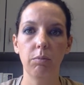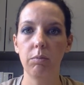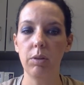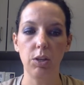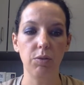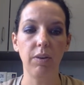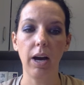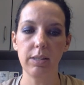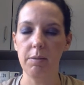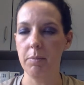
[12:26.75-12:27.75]
that you've
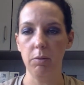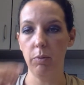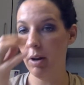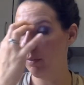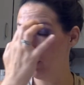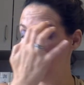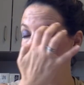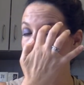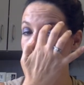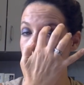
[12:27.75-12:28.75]
got something, whatever it is
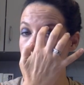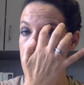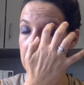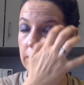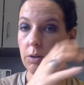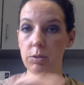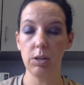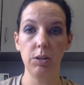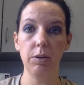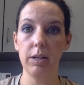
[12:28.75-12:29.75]
that you want to take notes
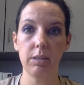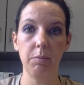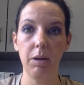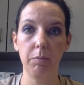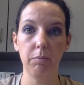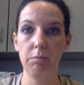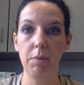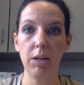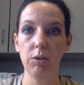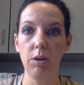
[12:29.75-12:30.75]
on. You guys can
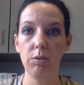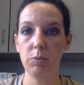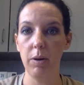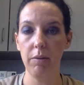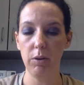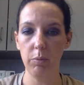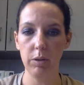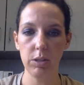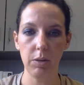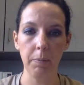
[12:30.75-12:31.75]
make your notes whenever you want
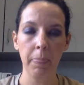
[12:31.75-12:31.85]
to.